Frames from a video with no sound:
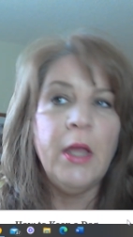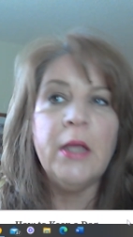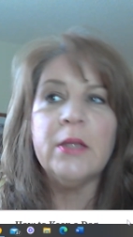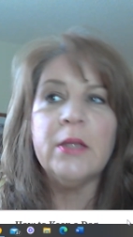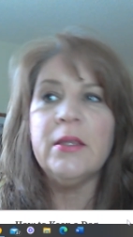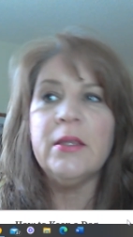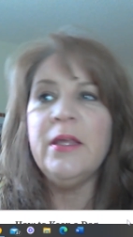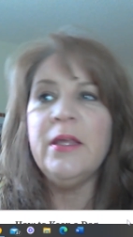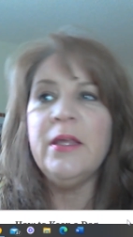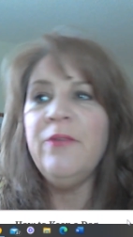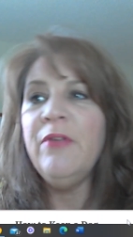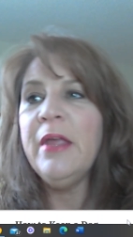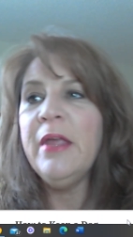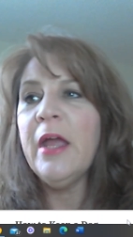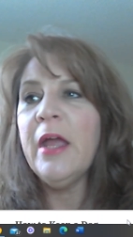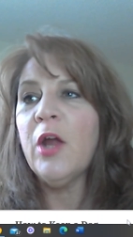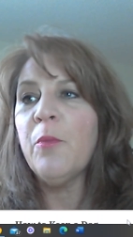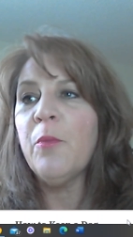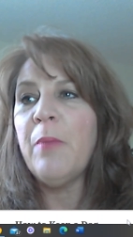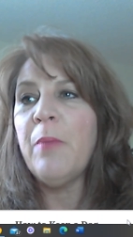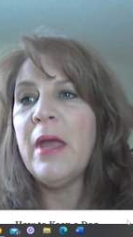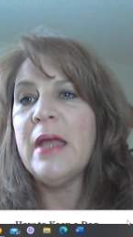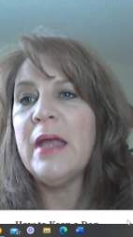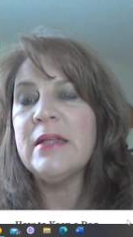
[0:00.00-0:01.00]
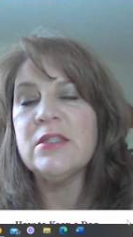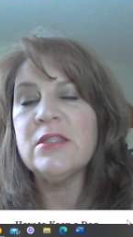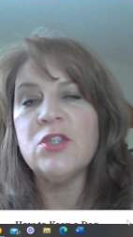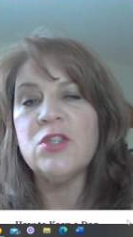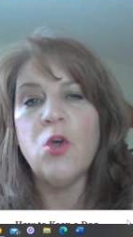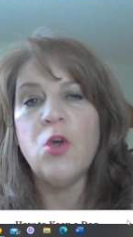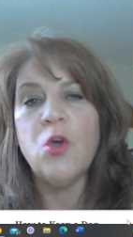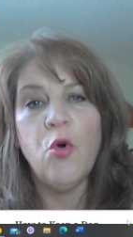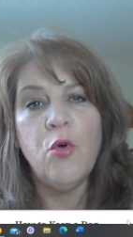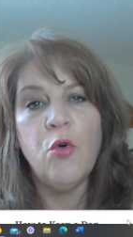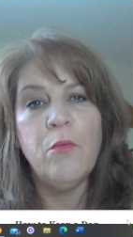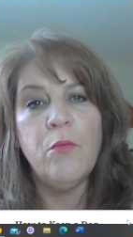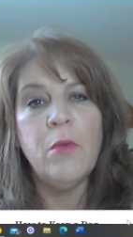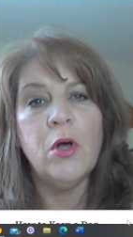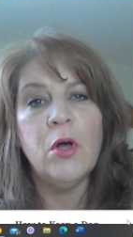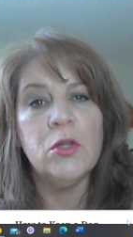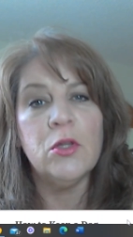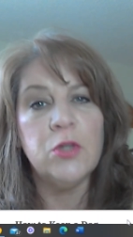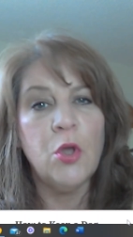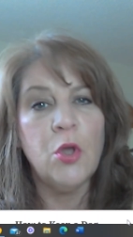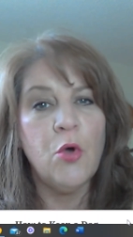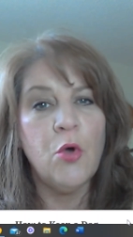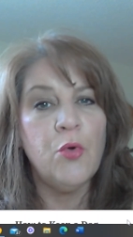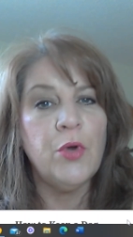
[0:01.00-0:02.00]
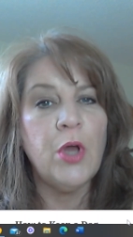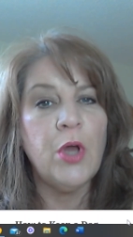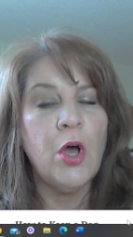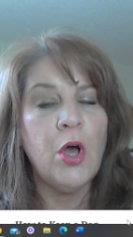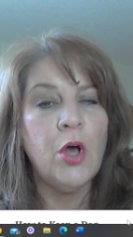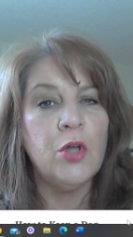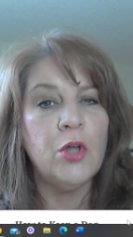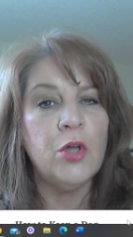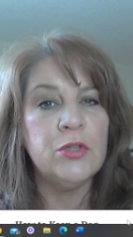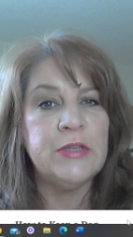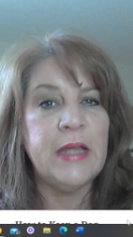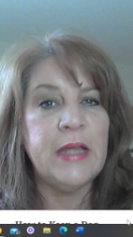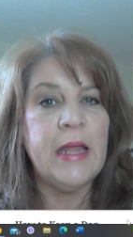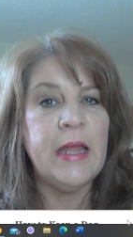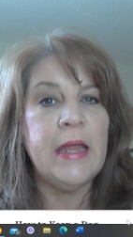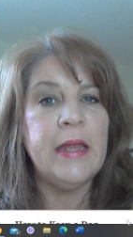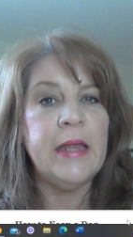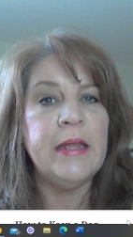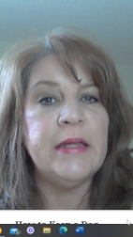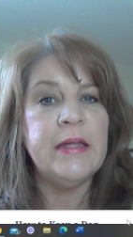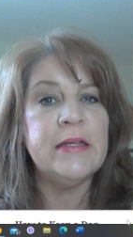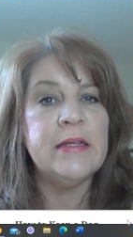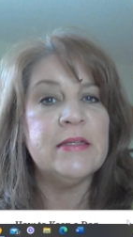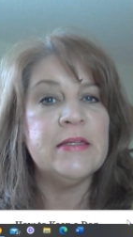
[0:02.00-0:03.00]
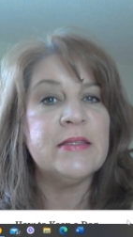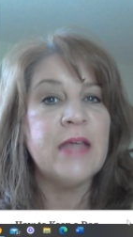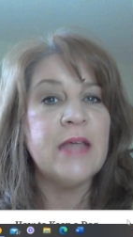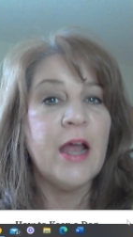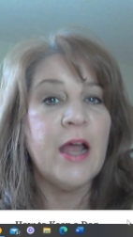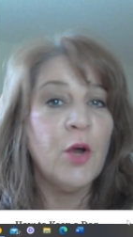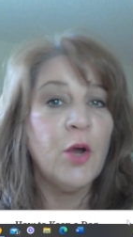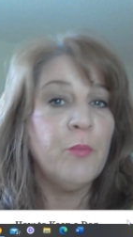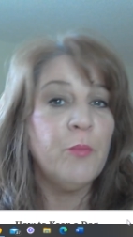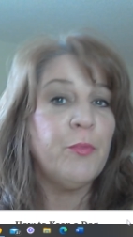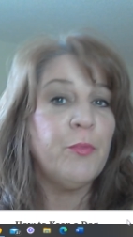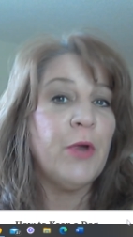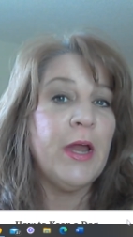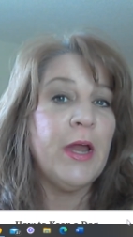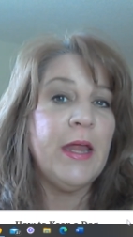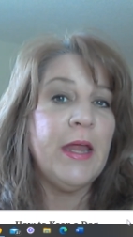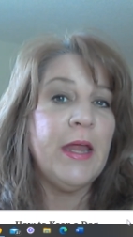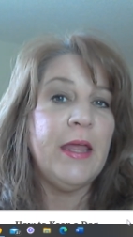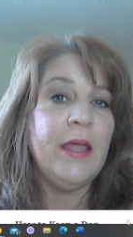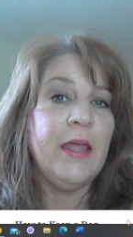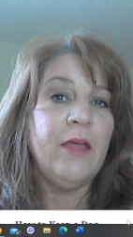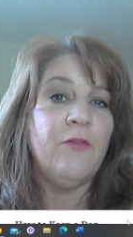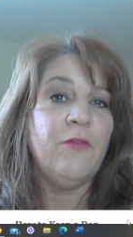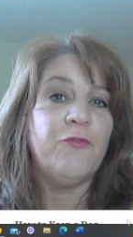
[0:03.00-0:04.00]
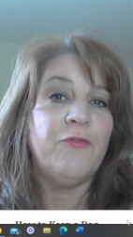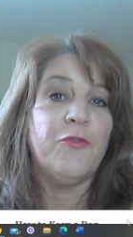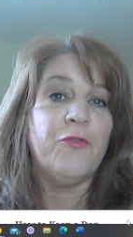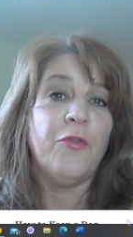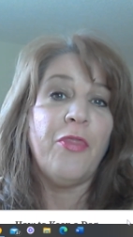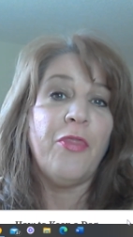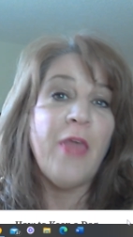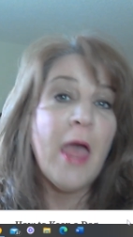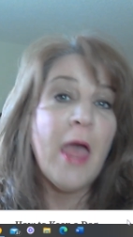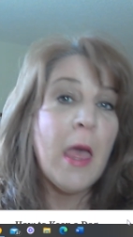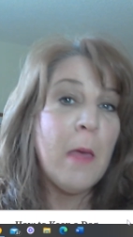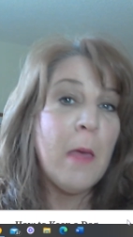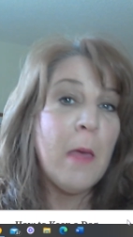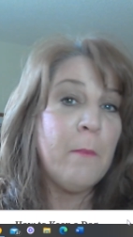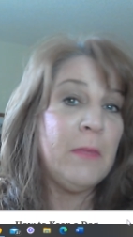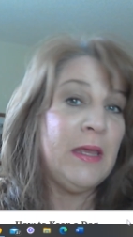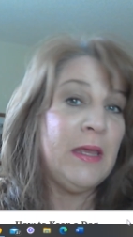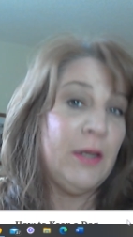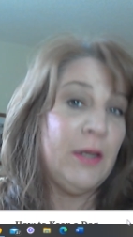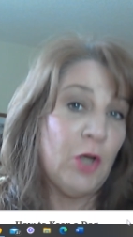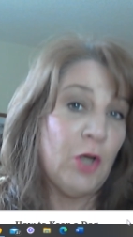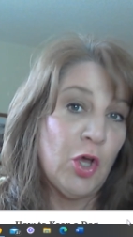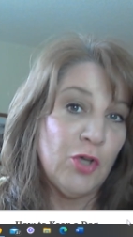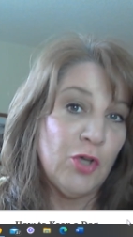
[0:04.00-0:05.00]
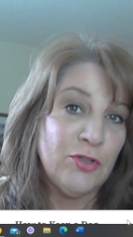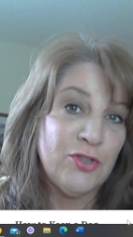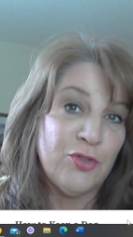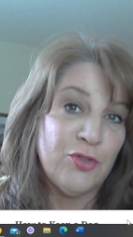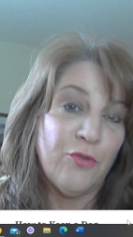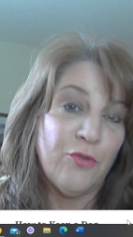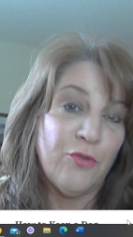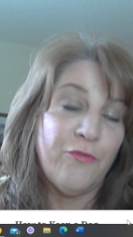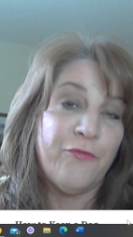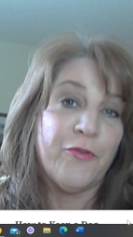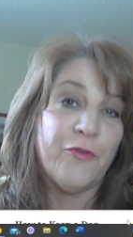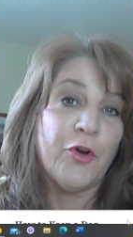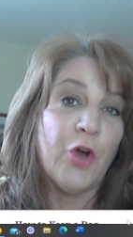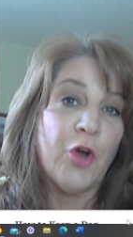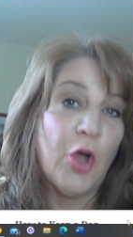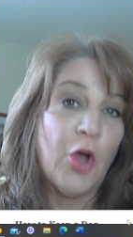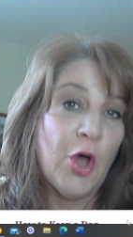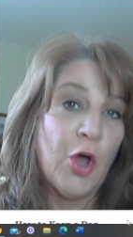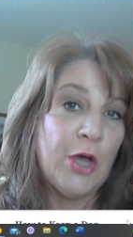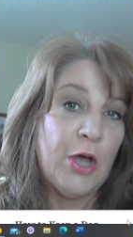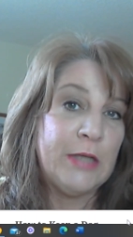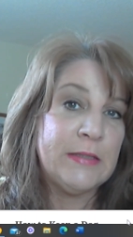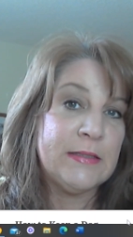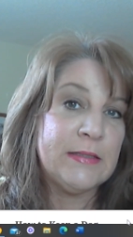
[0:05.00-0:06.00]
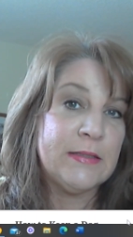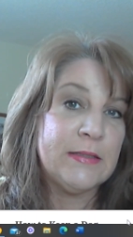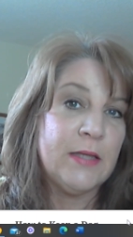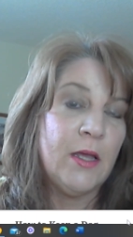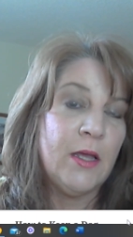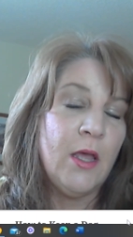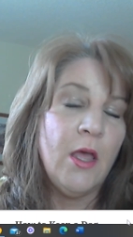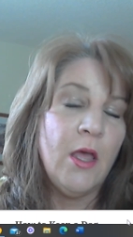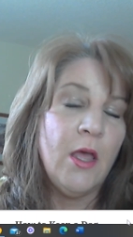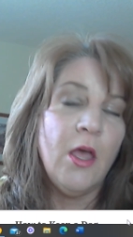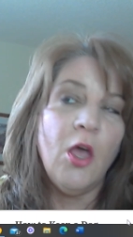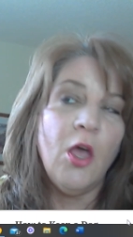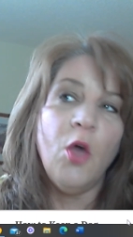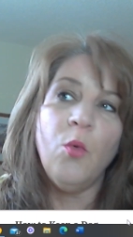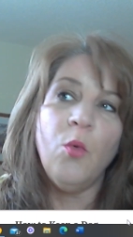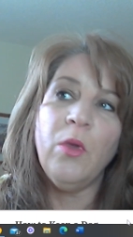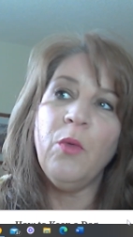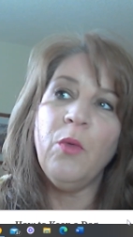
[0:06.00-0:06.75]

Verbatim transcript: Leaving our pets home alone all day is heartbreaking for them and also for us.